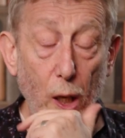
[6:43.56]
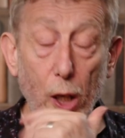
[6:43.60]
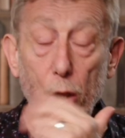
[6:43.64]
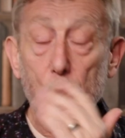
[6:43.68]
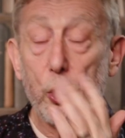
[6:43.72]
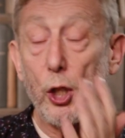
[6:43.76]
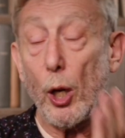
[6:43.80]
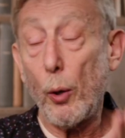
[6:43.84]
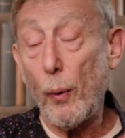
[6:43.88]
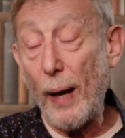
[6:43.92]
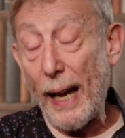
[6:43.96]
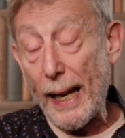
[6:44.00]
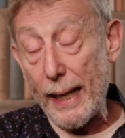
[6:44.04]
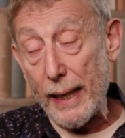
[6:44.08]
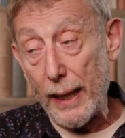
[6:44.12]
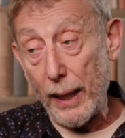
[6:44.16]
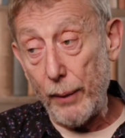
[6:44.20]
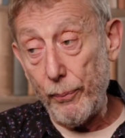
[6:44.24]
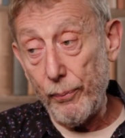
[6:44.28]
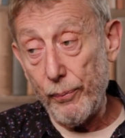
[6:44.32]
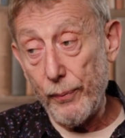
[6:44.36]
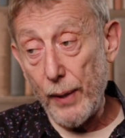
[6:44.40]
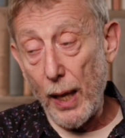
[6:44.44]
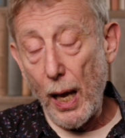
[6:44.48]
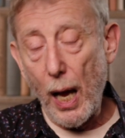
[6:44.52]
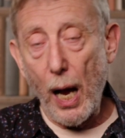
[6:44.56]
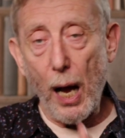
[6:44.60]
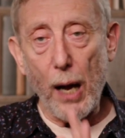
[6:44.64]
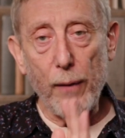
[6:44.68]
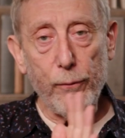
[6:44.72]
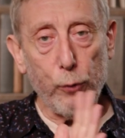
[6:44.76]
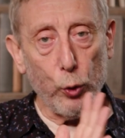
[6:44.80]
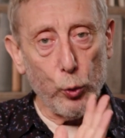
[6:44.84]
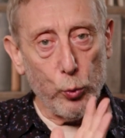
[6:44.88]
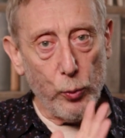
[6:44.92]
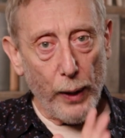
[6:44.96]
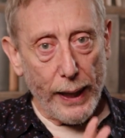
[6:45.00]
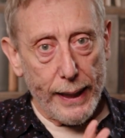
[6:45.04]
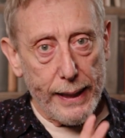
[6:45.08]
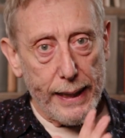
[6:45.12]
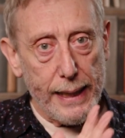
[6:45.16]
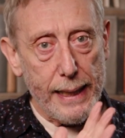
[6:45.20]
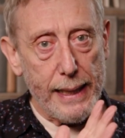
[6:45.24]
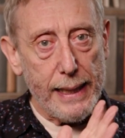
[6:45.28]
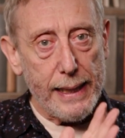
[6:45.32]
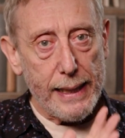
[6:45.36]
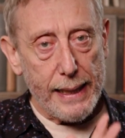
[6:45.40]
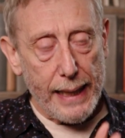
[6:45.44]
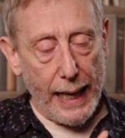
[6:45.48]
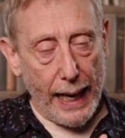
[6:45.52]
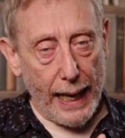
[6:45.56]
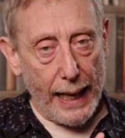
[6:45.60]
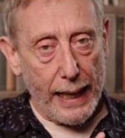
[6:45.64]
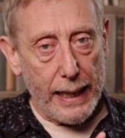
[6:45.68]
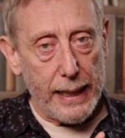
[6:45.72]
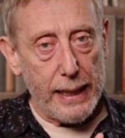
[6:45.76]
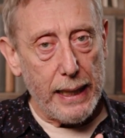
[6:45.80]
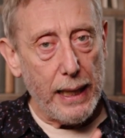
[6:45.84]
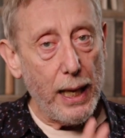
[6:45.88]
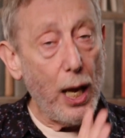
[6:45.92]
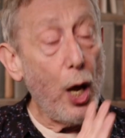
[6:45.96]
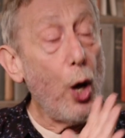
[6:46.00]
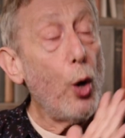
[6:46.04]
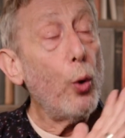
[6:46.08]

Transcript: Joanna, I've already said